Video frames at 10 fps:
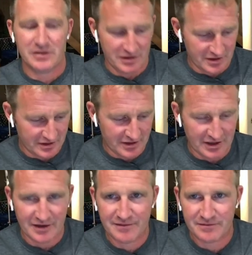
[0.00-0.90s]
And
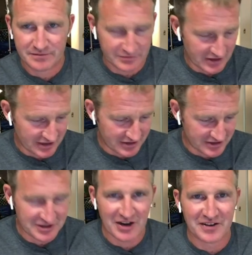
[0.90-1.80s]
uh, you guys can
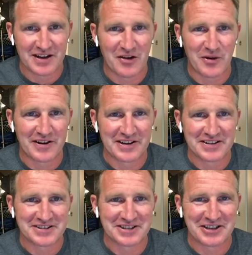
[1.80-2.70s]
stare at that while I
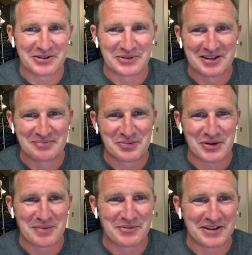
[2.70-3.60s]
get this other one
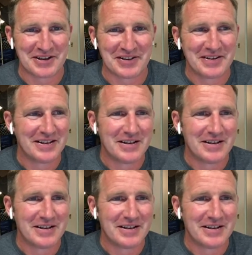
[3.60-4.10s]
prepped here.